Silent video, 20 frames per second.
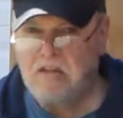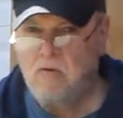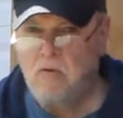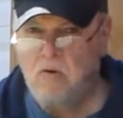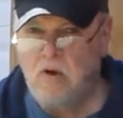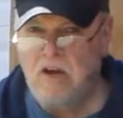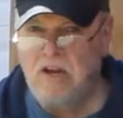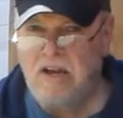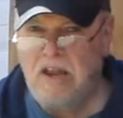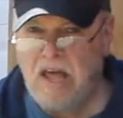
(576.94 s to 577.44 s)
the
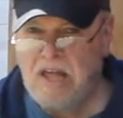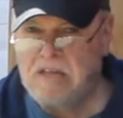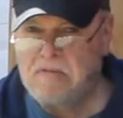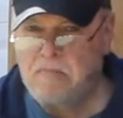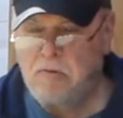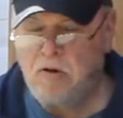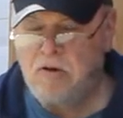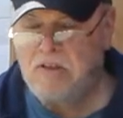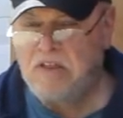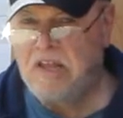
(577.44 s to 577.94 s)
wood as
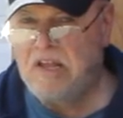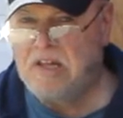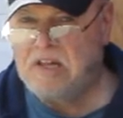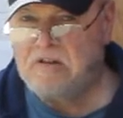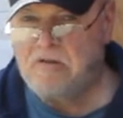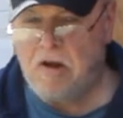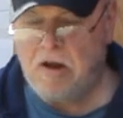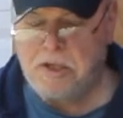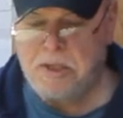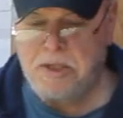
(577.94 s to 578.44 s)
per the
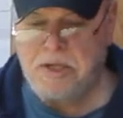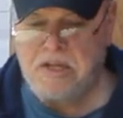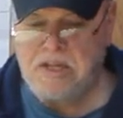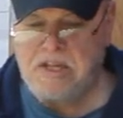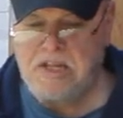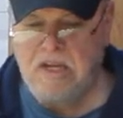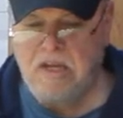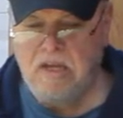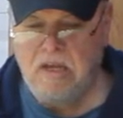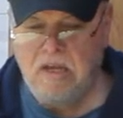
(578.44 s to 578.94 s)

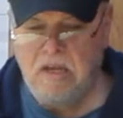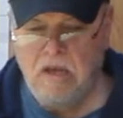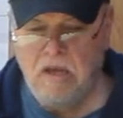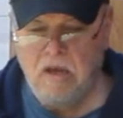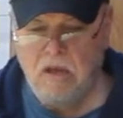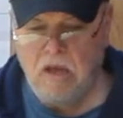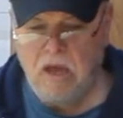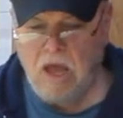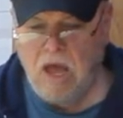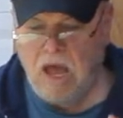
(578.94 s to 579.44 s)
instructions,
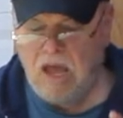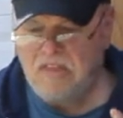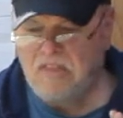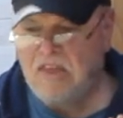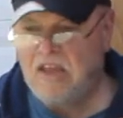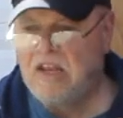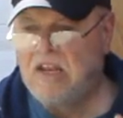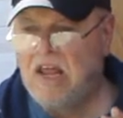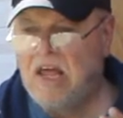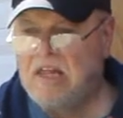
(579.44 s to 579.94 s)
I
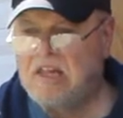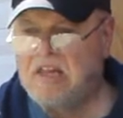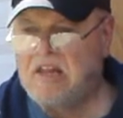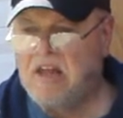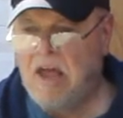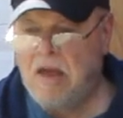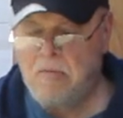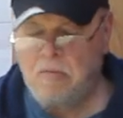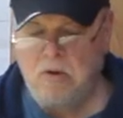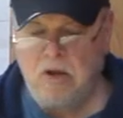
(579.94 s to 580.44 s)
think next
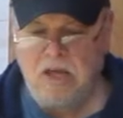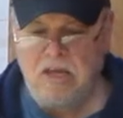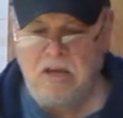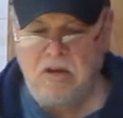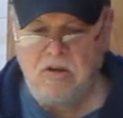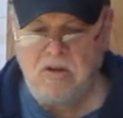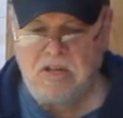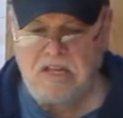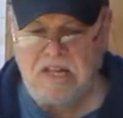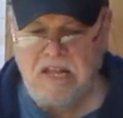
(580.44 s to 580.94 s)
time when I
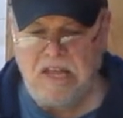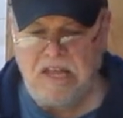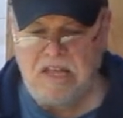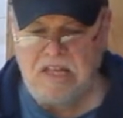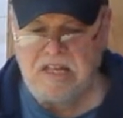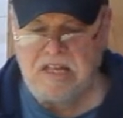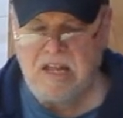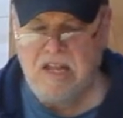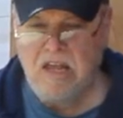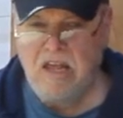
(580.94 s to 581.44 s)
use
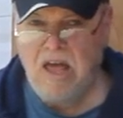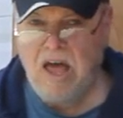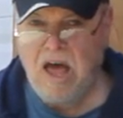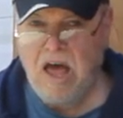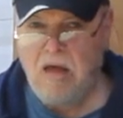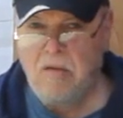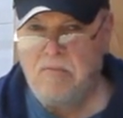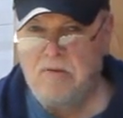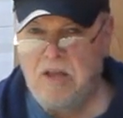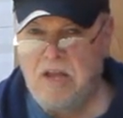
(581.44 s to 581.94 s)
these,
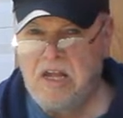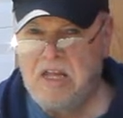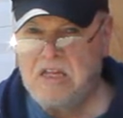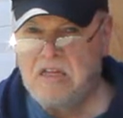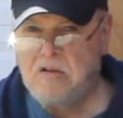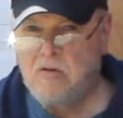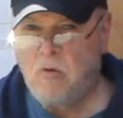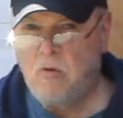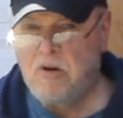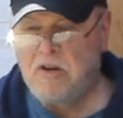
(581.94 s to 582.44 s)
I'll
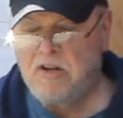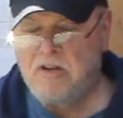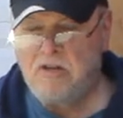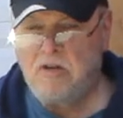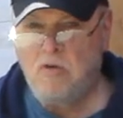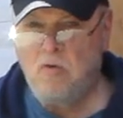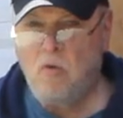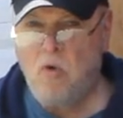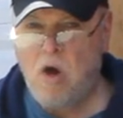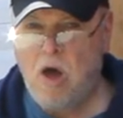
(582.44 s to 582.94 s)
place one or
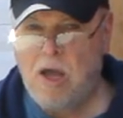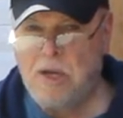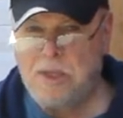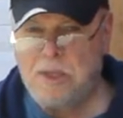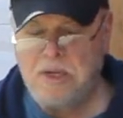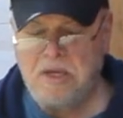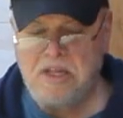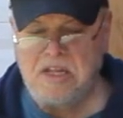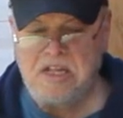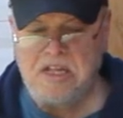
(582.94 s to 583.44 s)
two
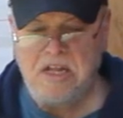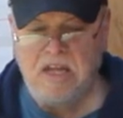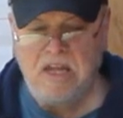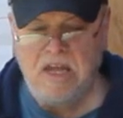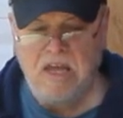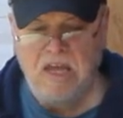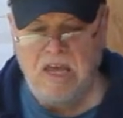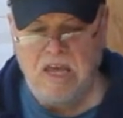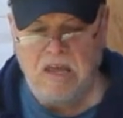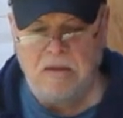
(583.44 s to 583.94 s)
washes
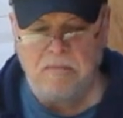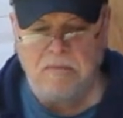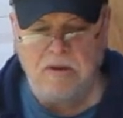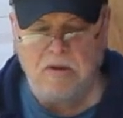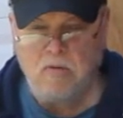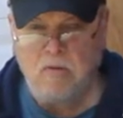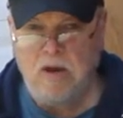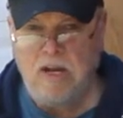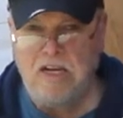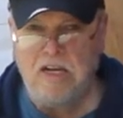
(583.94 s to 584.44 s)
in
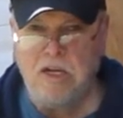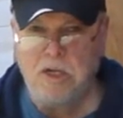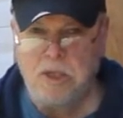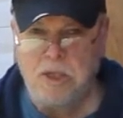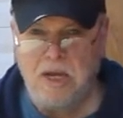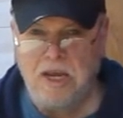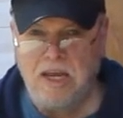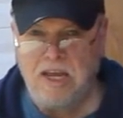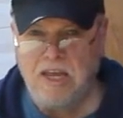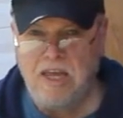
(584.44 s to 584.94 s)
between the
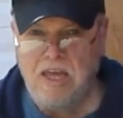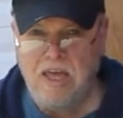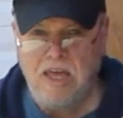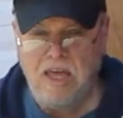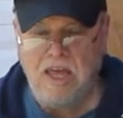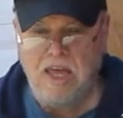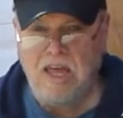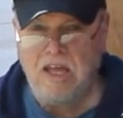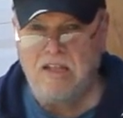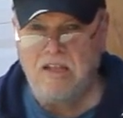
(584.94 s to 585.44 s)
jig
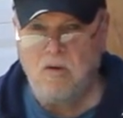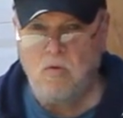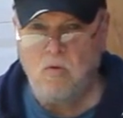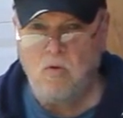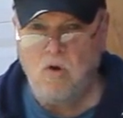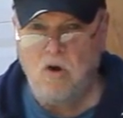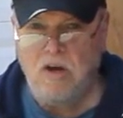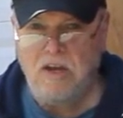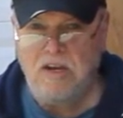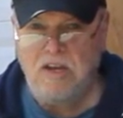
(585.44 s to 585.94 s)
and the
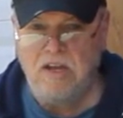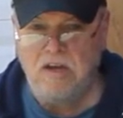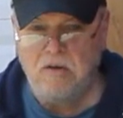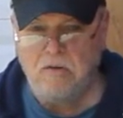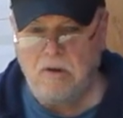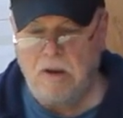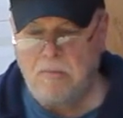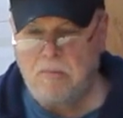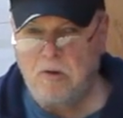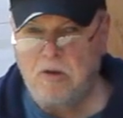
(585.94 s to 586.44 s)
wood
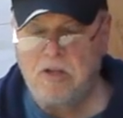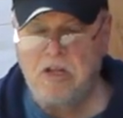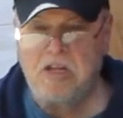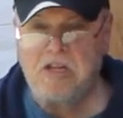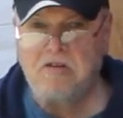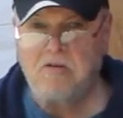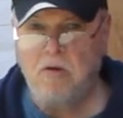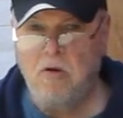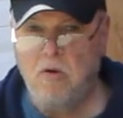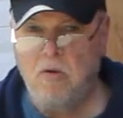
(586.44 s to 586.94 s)
when I put the
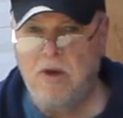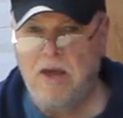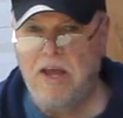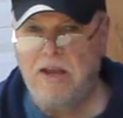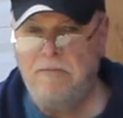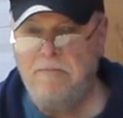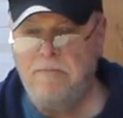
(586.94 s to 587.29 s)
screw in.